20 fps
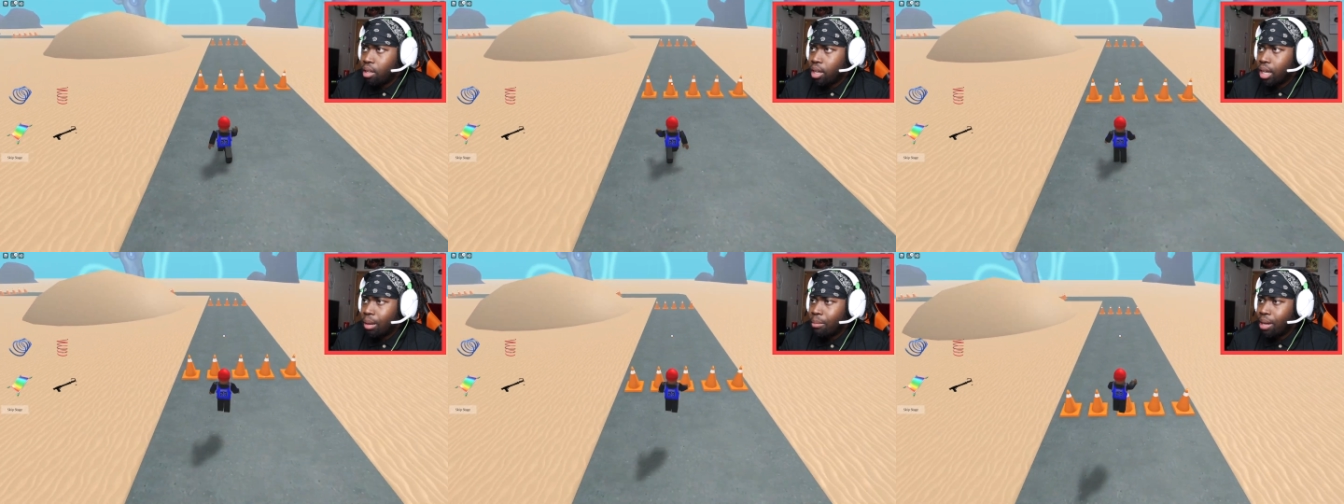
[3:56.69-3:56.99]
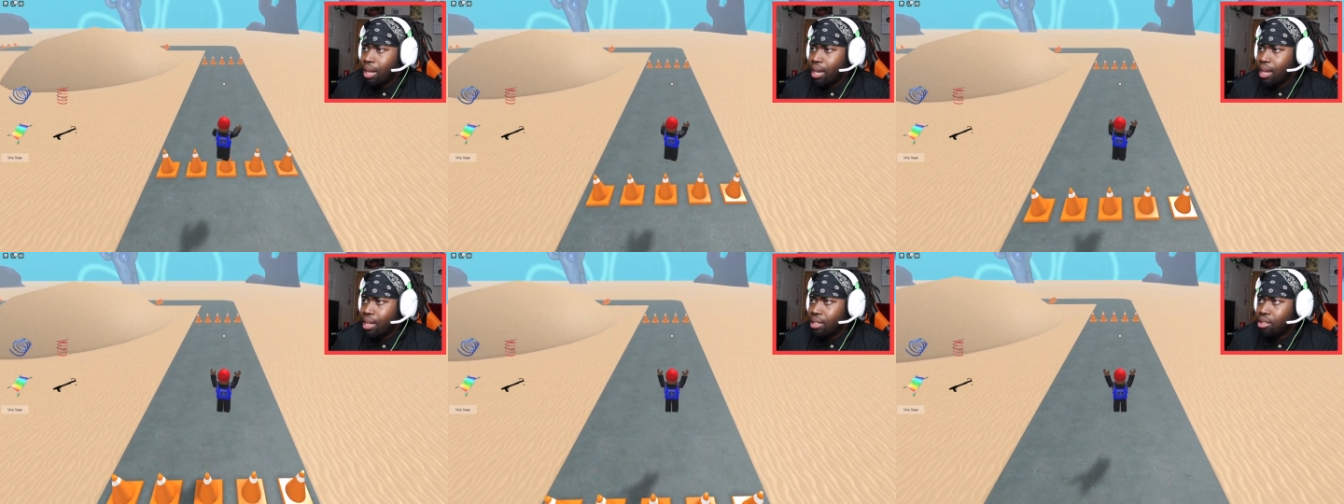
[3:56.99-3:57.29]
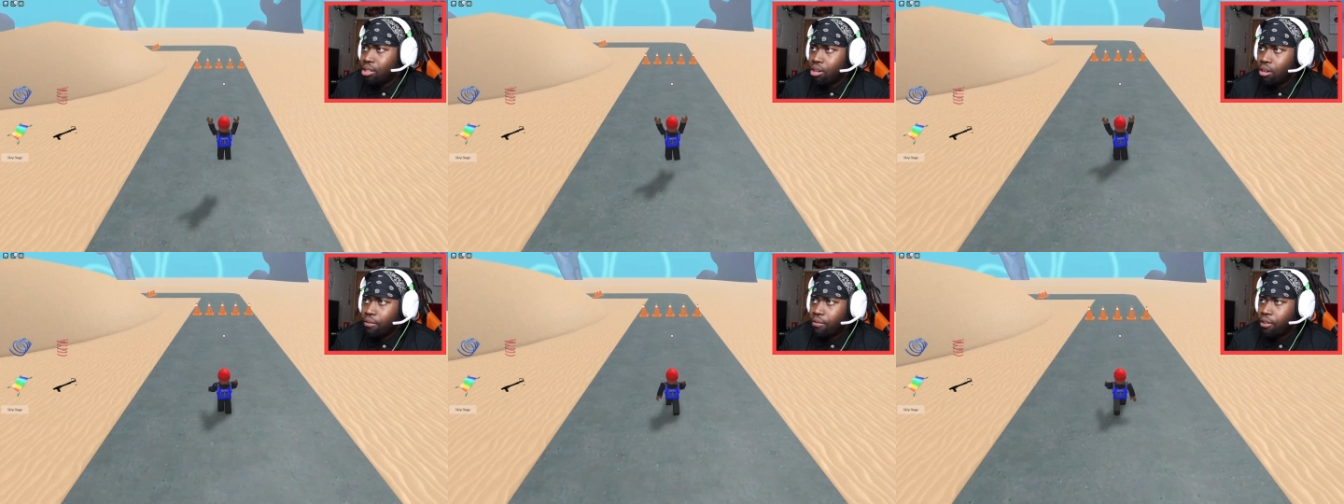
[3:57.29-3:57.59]
Cause my
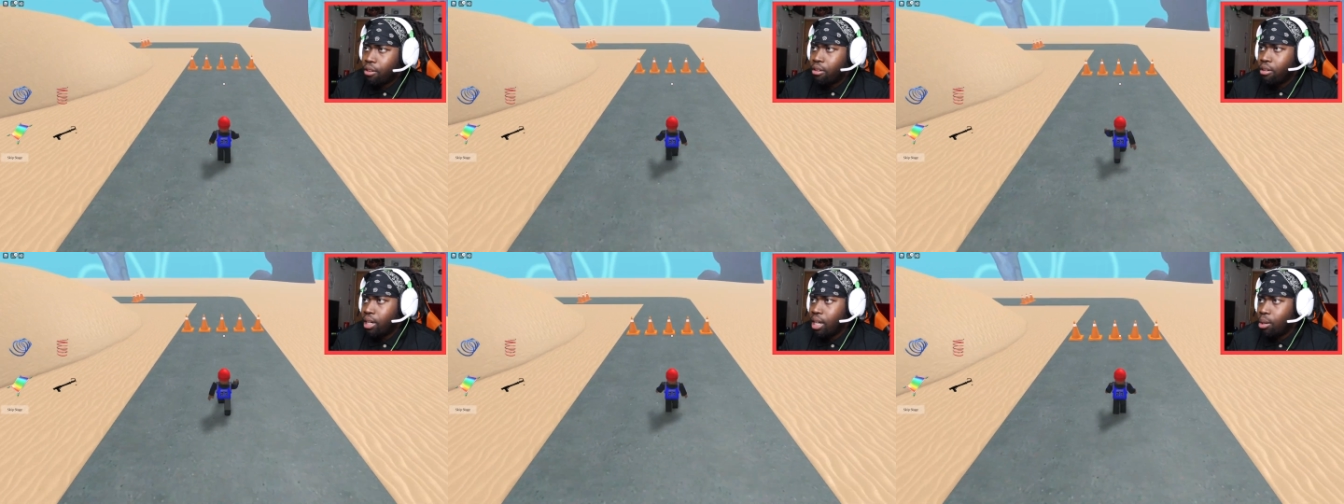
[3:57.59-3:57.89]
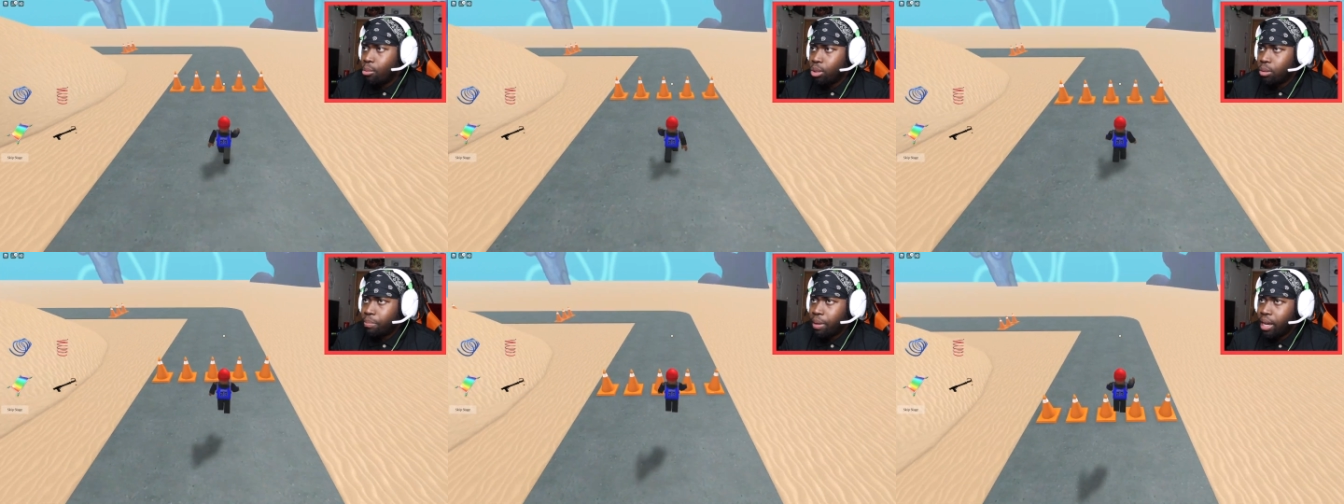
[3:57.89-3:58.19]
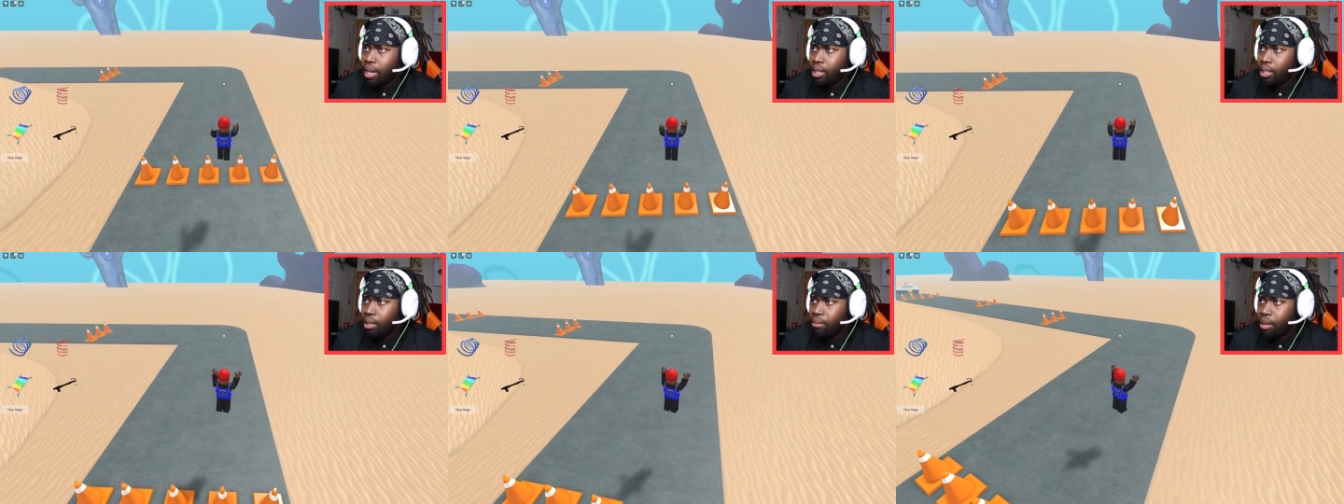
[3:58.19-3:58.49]
last girlfriend, her name was
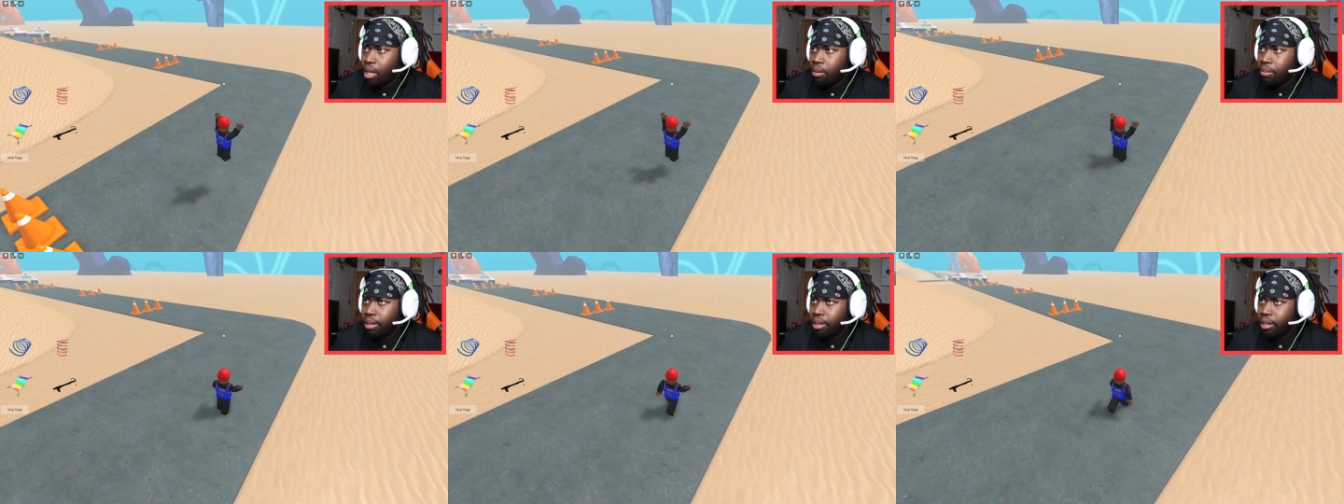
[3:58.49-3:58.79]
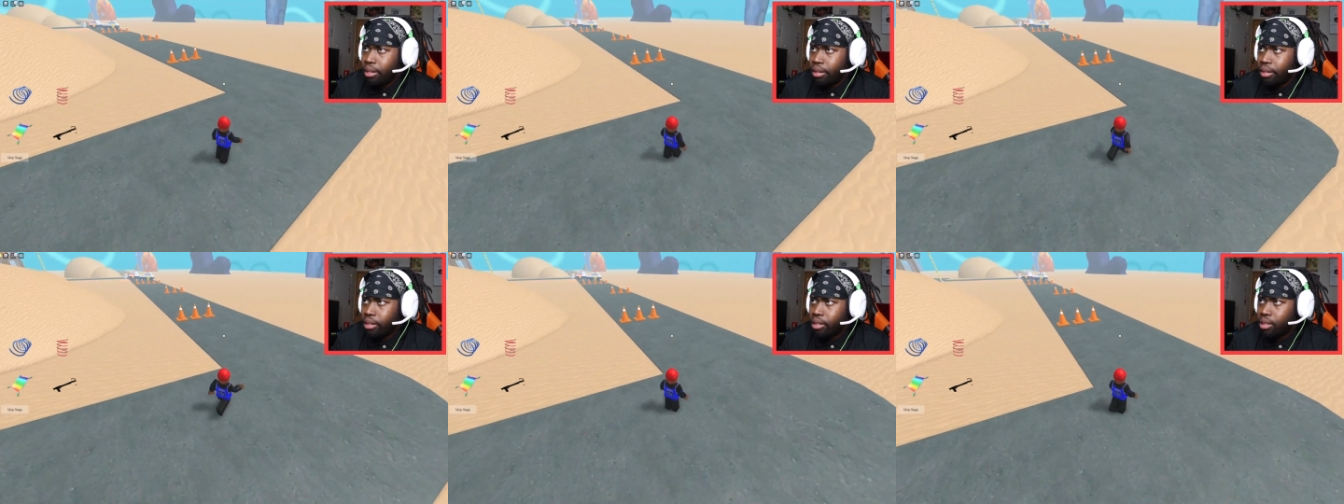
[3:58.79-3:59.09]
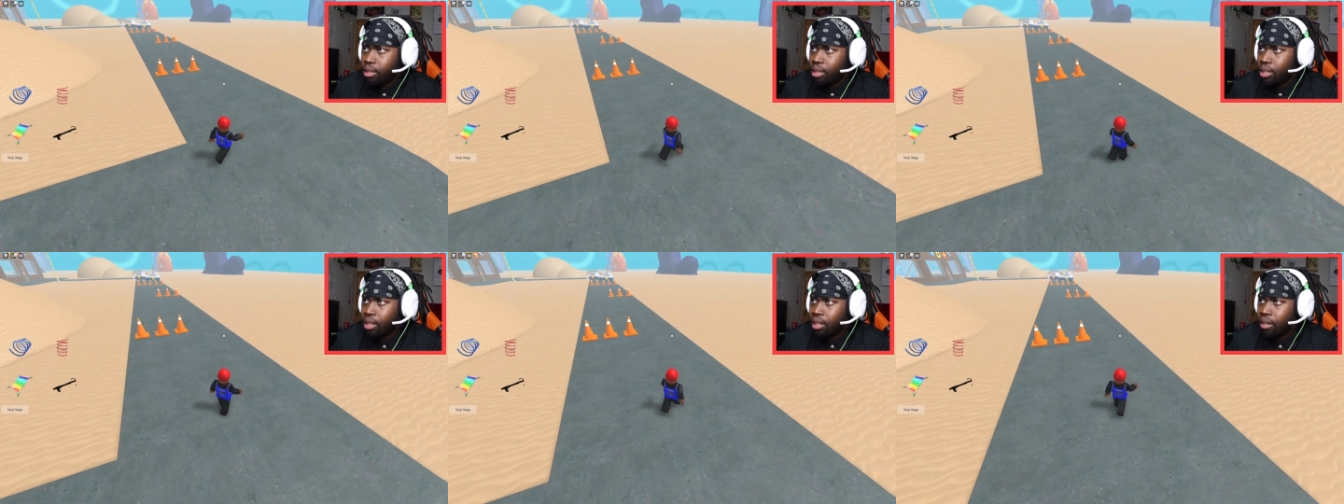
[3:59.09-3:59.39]
Bailey, baby. You know
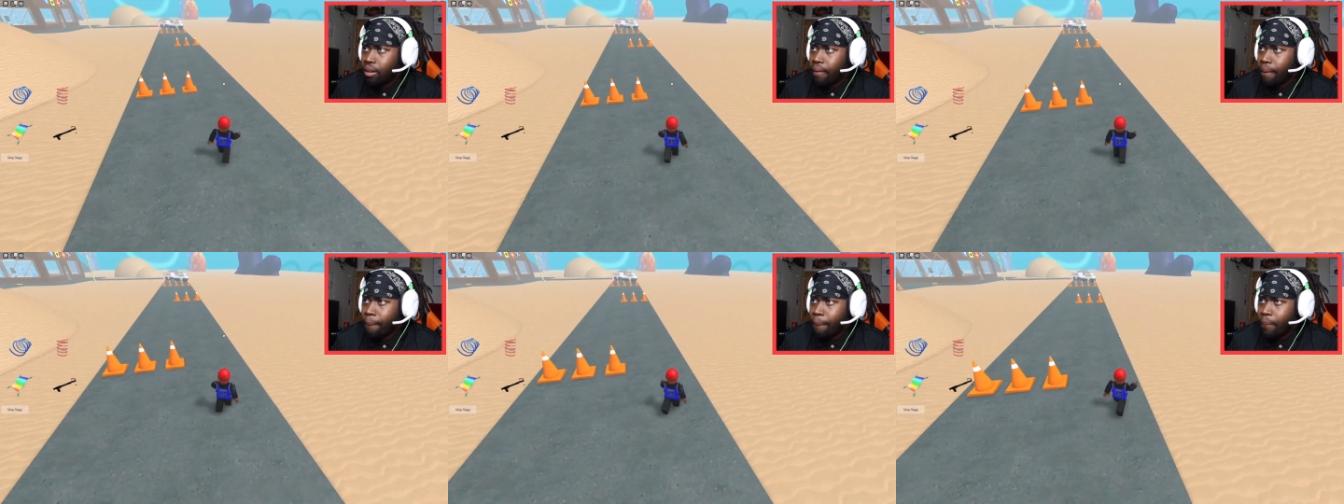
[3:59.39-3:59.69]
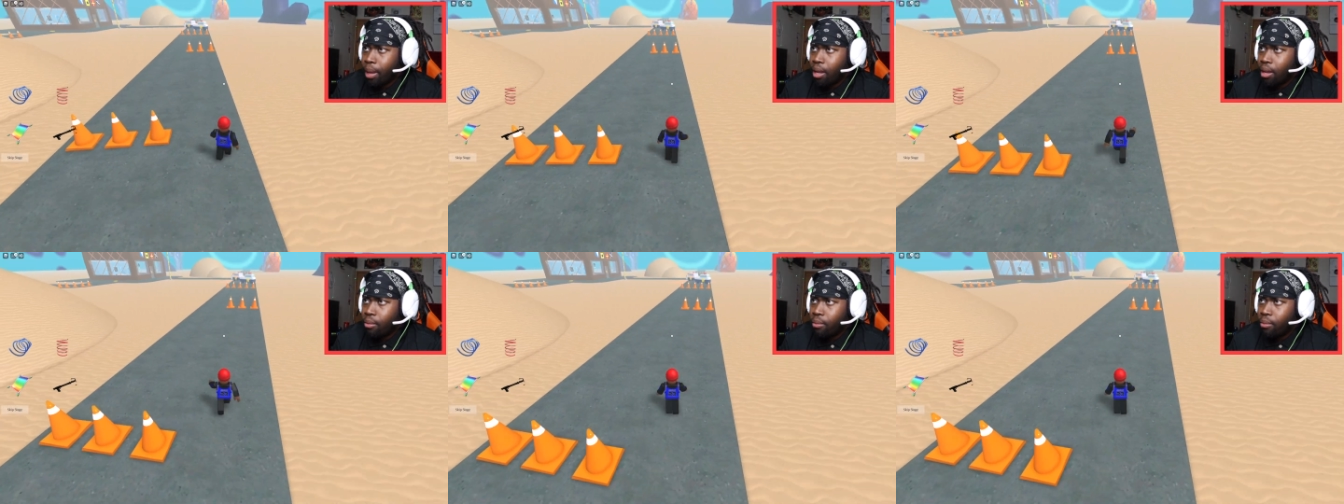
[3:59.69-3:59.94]
what I'm saying?